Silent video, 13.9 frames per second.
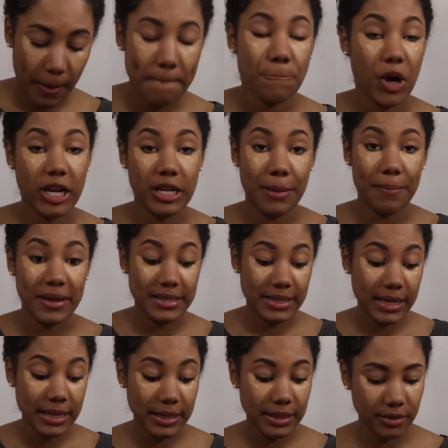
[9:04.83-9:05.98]
brighten up my
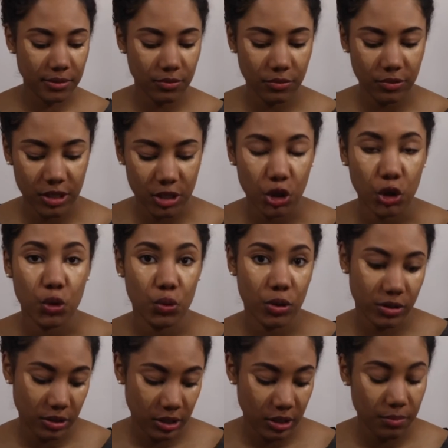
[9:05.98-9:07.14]
skin, which who
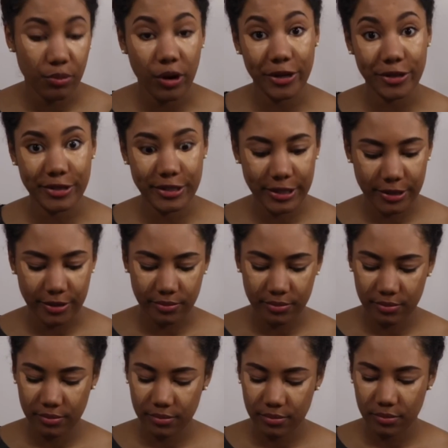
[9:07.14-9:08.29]
doesn't need brighter skin?
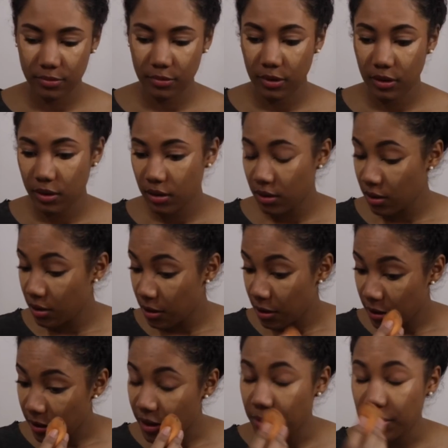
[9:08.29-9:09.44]

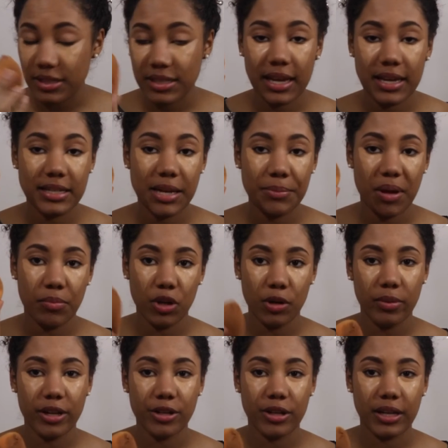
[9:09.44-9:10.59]
Then I'm just gonna take my beauty
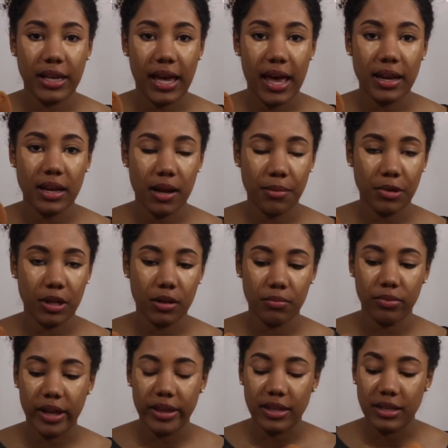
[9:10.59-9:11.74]
blender again and I'm gonna
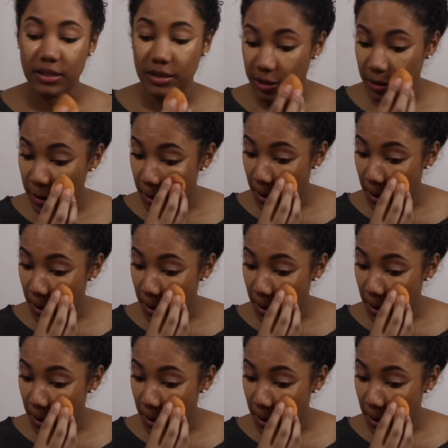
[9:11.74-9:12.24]
blend this in.